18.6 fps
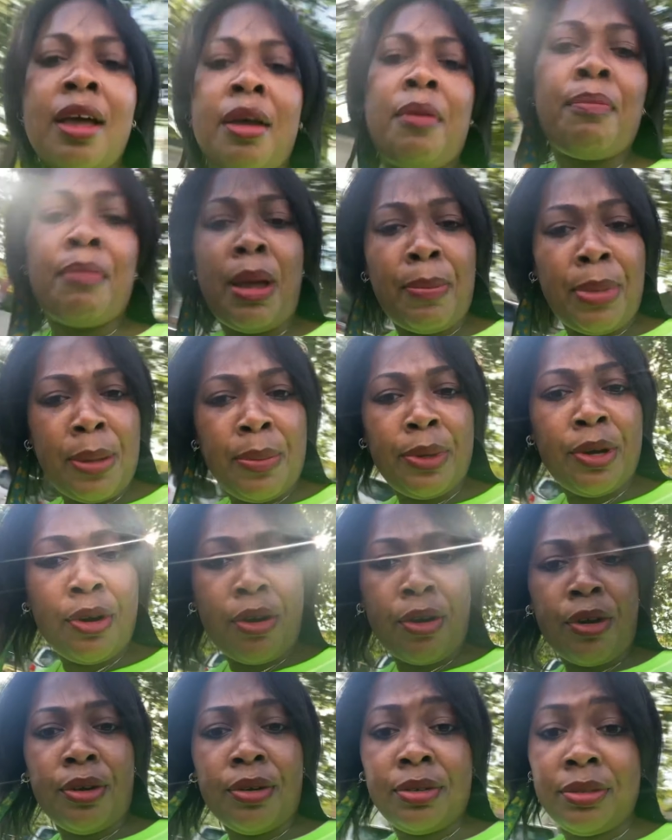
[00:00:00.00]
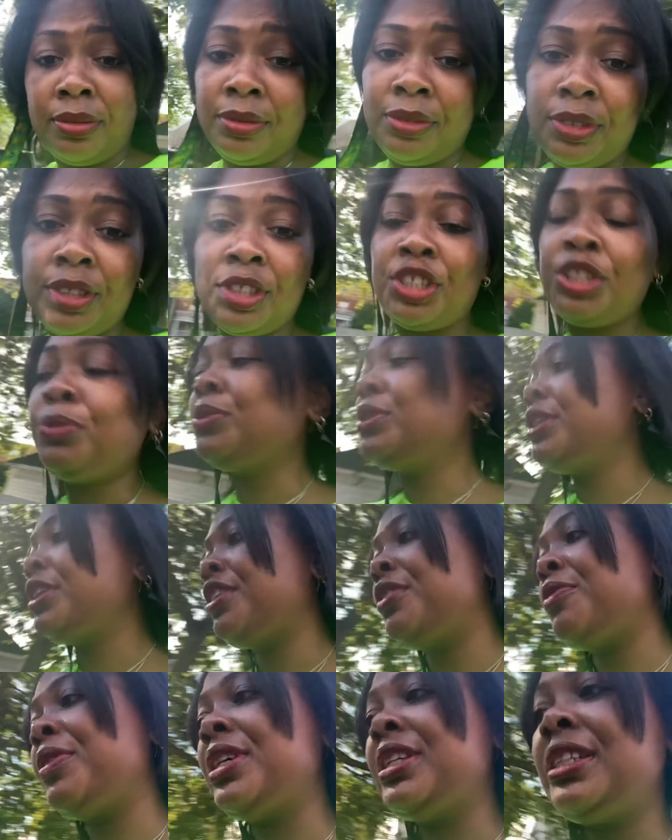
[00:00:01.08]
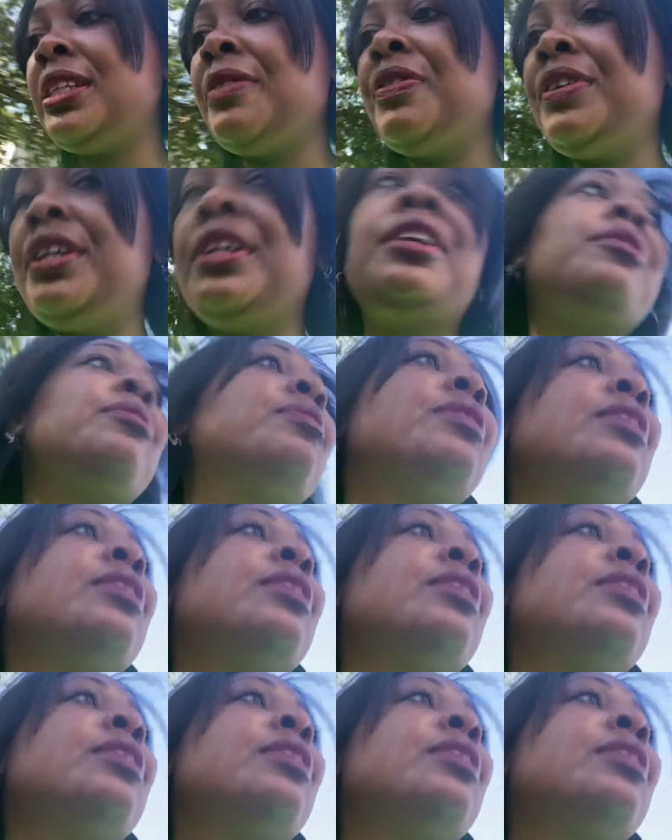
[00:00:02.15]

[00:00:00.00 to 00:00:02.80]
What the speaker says: my baby girl, she will tear the rest of it up.